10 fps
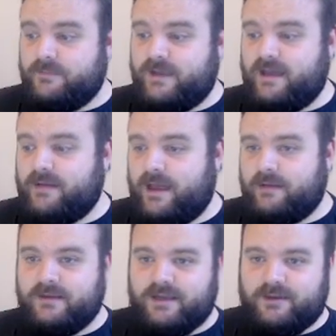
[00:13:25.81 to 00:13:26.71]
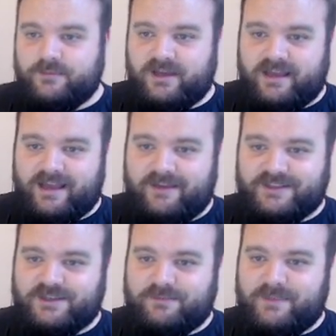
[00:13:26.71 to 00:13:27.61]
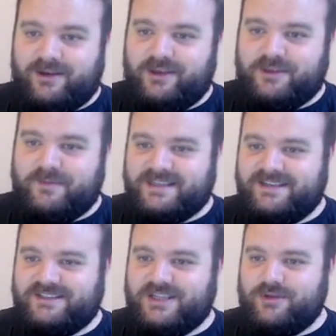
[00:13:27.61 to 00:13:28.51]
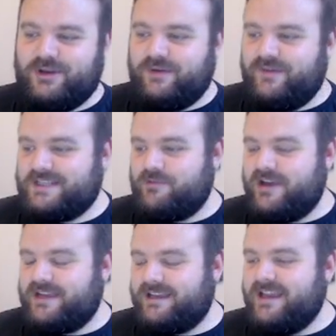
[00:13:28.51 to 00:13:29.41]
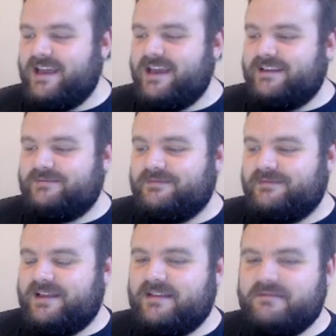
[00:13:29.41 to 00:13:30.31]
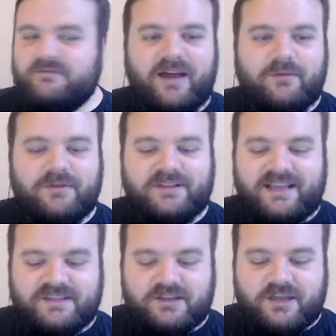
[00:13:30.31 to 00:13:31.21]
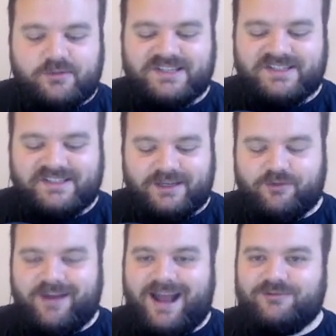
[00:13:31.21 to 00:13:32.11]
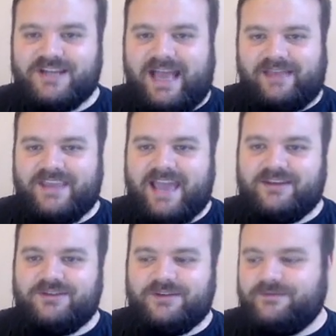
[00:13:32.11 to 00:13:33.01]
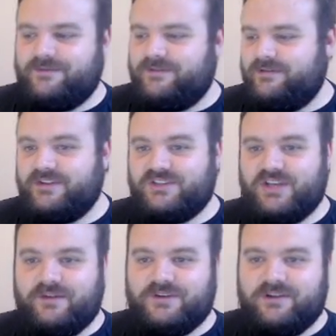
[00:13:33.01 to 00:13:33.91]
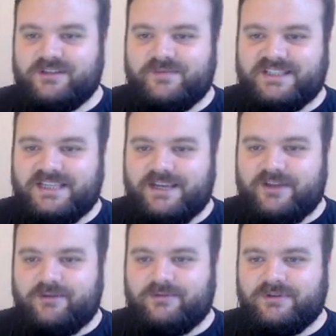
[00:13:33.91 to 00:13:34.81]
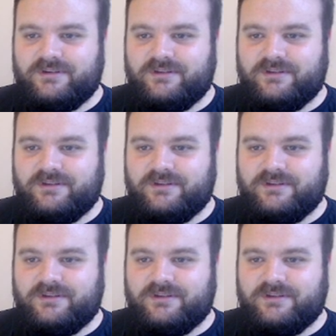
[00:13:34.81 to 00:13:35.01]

But yeah, but having a Superman on Earth makes it so universe breaking. Is the ghost still around at the end of Return of Doctor Mysterio?